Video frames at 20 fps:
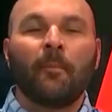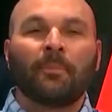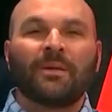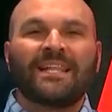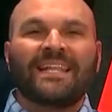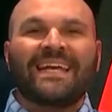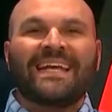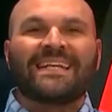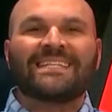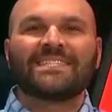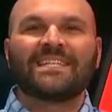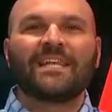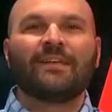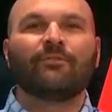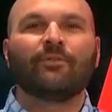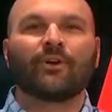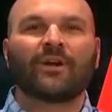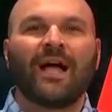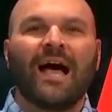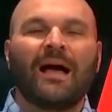Please
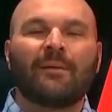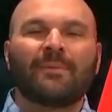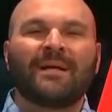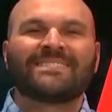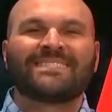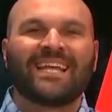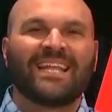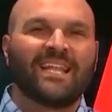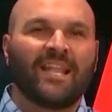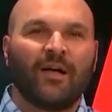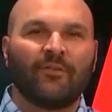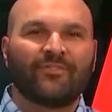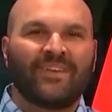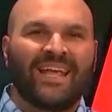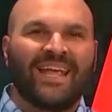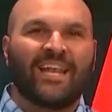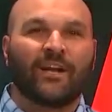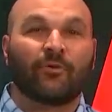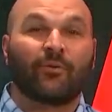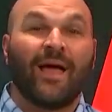leave your comments. I love
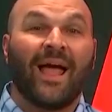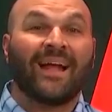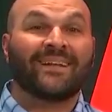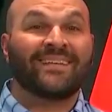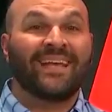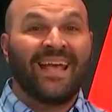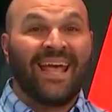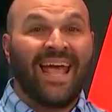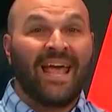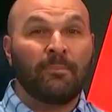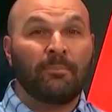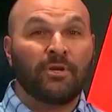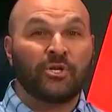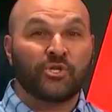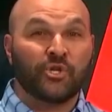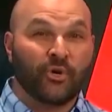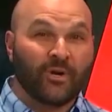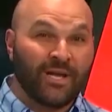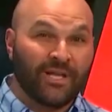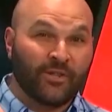to interact. And be
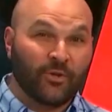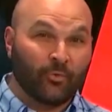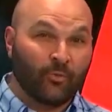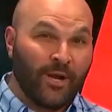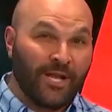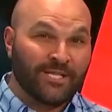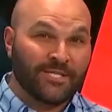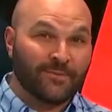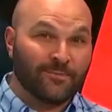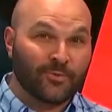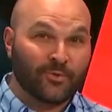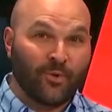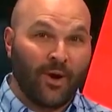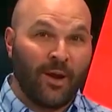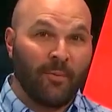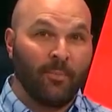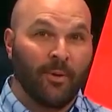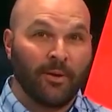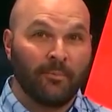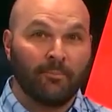sure to hit the red
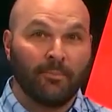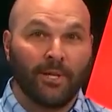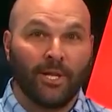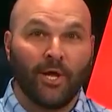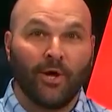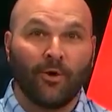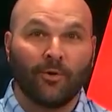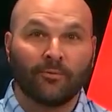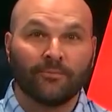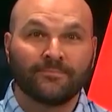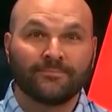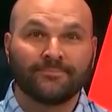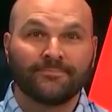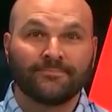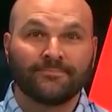subscribe button below.